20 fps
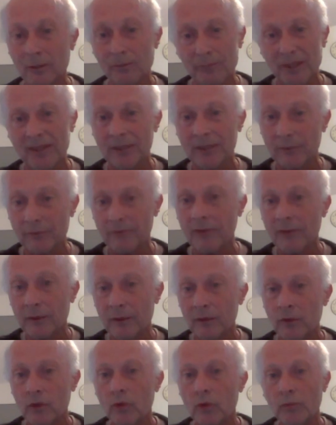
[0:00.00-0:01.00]
bit of
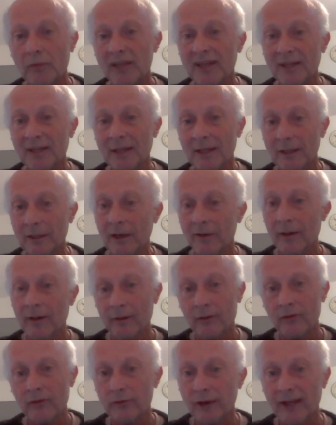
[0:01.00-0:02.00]
too many
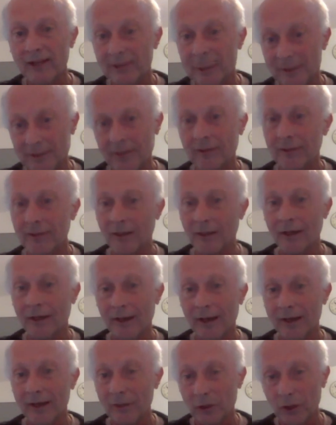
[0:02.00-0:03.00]
threads
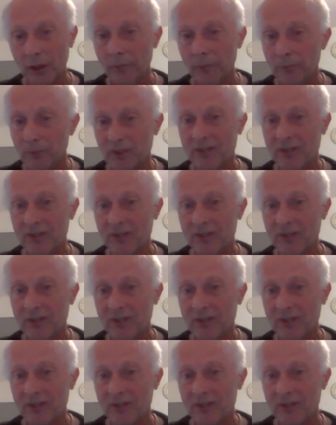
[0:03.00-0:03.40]
and jumps.